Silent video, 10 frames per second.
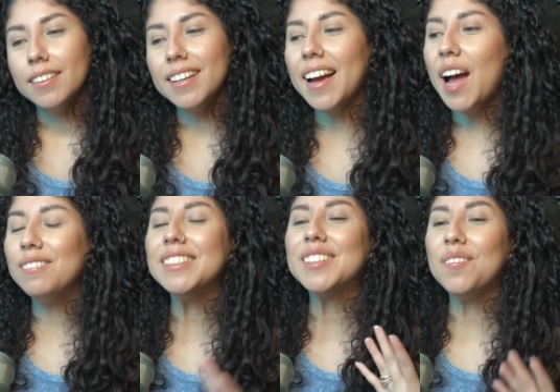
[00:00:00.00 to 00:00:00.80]
Like
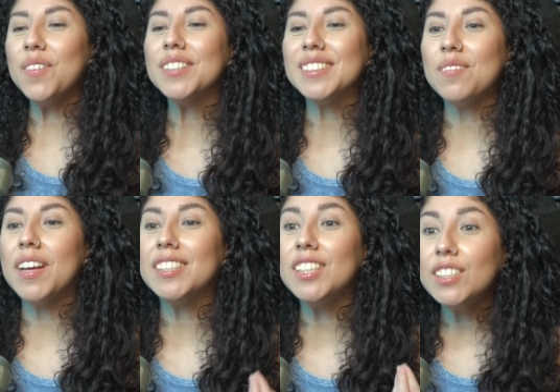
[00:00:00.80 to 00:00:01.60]
I'm just confused because I'm
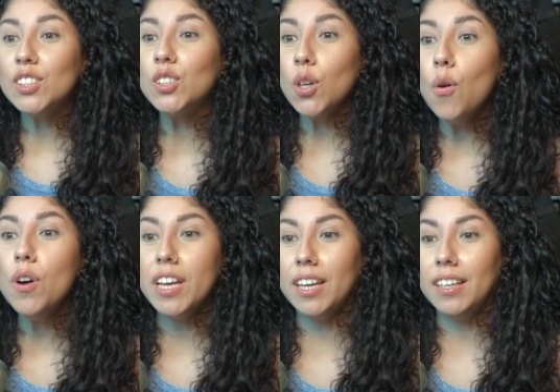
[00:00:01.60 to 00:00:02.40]
like she's
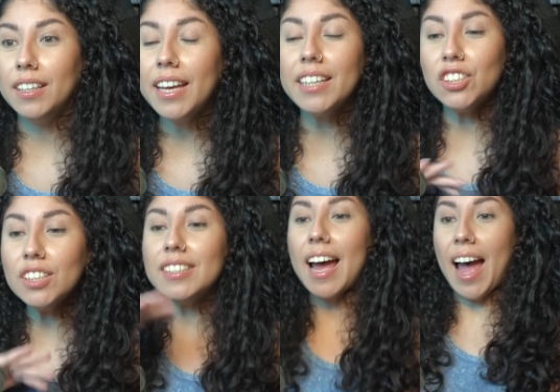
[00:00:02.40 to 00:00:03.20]
showing, like
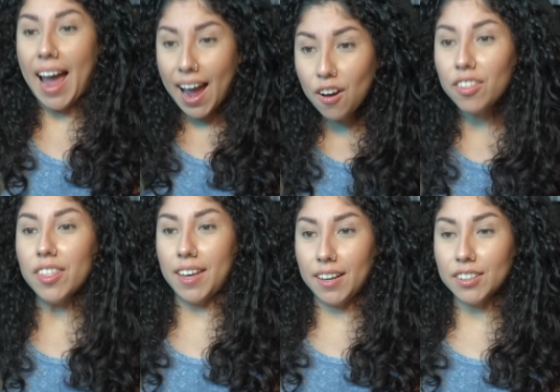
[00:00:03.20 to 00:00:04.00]
she's out
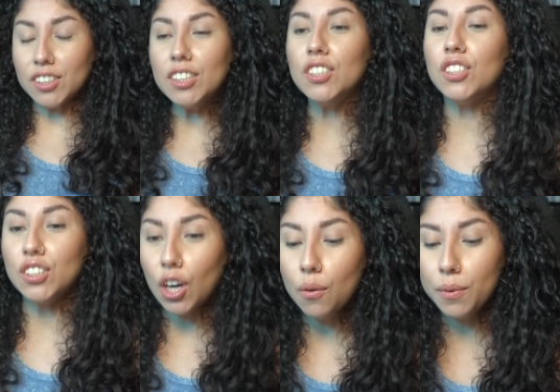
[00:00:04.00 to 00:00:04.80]
there. She's
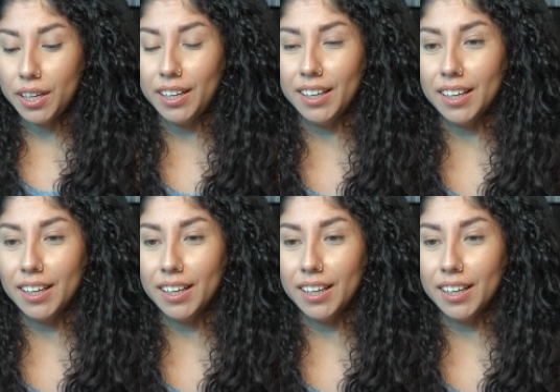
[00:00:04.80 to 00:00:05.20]
showing.